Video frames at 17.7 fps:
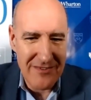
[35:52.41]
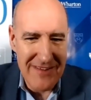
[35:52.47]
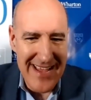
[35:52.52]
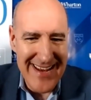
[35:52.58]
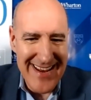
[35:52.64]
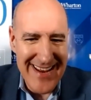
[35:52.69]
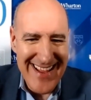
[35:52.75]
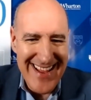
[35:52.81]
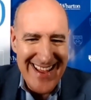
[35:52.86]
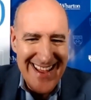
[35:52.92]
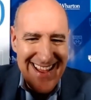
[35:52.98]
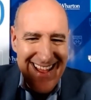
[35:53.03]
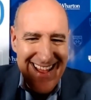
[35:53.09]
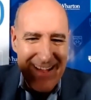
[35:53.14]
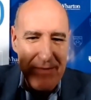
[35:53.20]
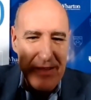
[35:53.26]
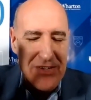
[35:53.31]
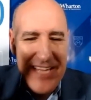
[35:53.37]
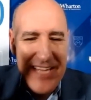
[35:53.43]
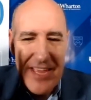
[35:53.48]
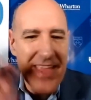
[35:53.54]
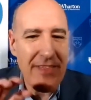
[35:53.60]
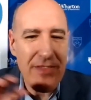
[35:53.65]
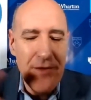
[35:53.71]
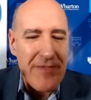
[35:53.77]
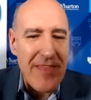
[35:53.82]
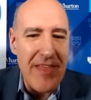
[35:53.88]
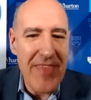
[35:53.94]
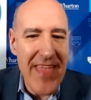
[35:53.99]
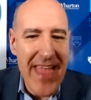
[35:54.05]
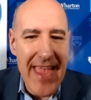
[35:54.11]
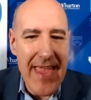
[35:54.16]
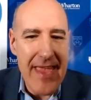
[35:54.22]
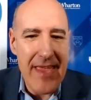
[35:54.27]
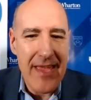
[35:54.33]
right because at the end of the
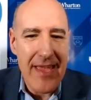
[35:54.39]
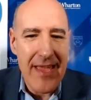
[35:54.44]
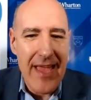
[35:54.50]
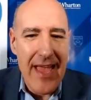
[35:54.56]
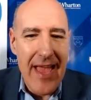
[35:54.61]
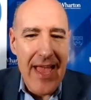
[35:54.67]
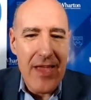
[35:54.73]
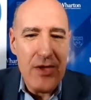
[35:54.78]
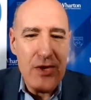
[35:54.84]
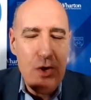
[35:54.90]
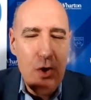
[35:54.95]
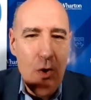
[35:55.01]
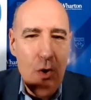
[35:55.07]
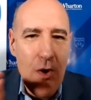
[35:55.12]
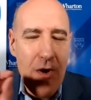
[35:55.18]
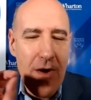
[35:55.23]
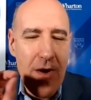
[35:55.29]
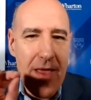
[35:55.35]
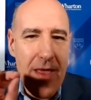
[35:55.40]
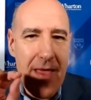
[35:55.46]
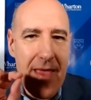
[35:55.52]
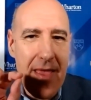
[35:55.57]
day your